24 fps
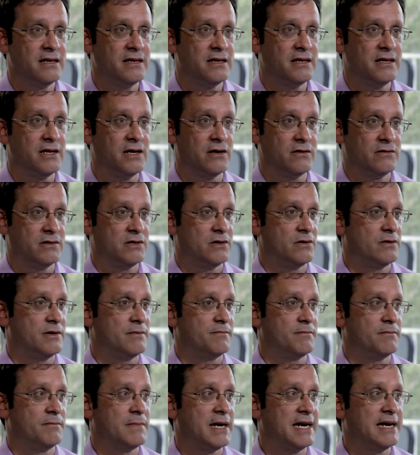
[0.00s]
you know, don't,
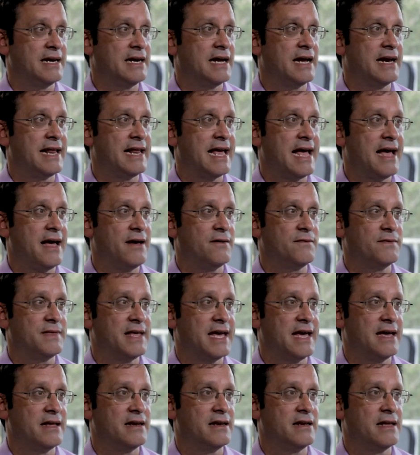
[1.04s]
might not have
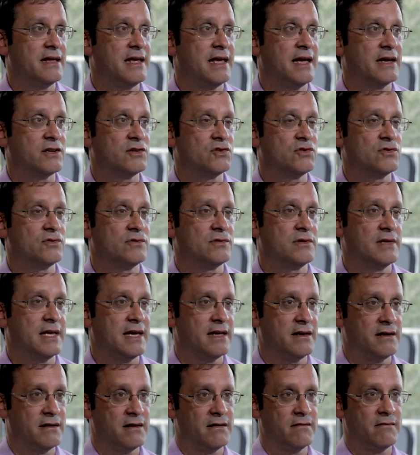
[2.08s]
that extra,
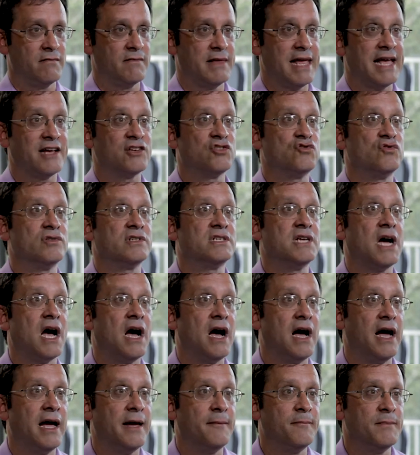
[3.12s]
that extra
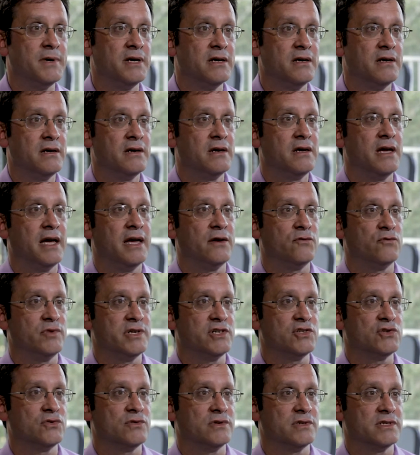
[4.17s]
time and
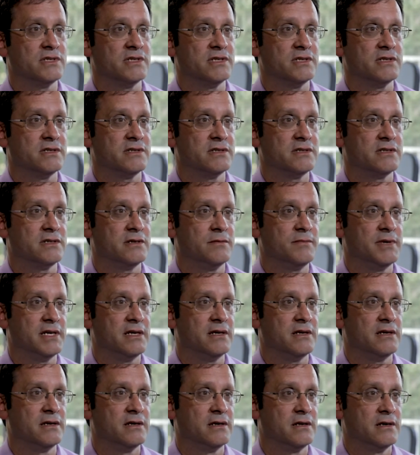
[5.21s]
resources to
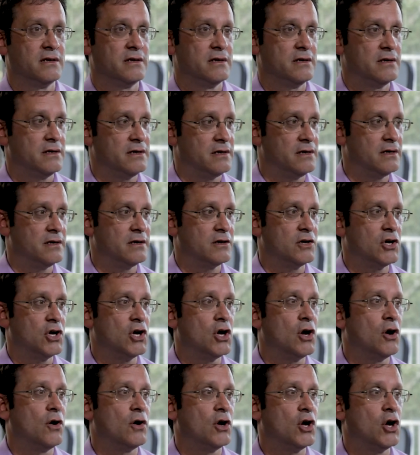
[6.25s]
be uh,
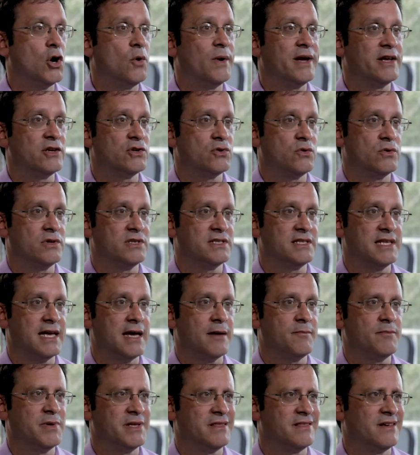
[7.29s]
go going towards
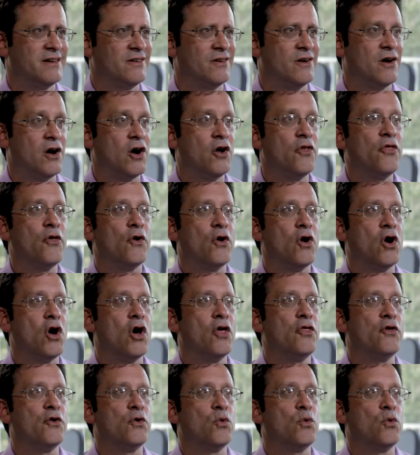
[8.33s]
that. But there are the other